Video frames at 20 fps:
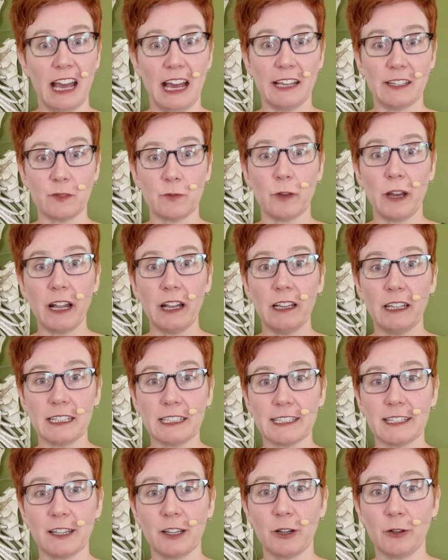as well
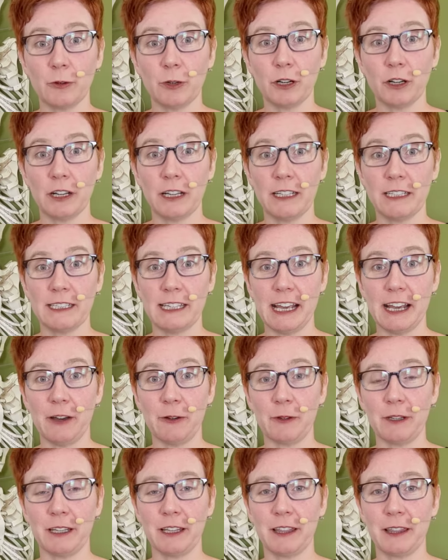as lower
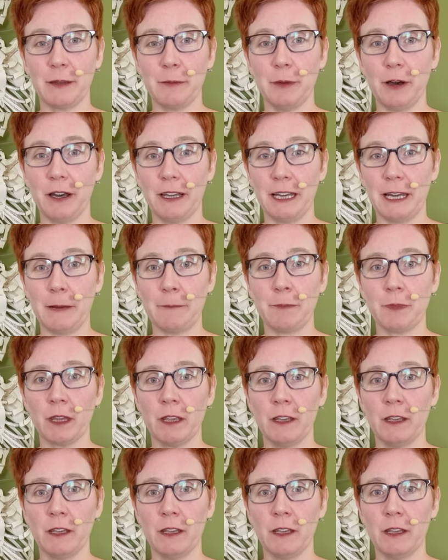down the body.